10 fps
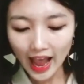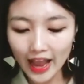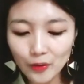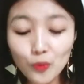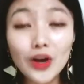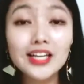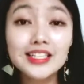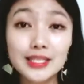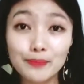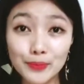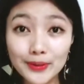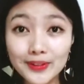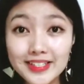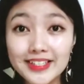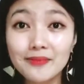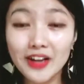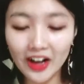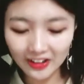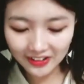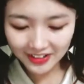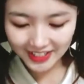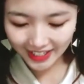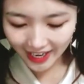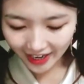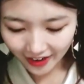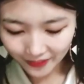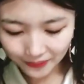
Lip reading: I want to put some colors here.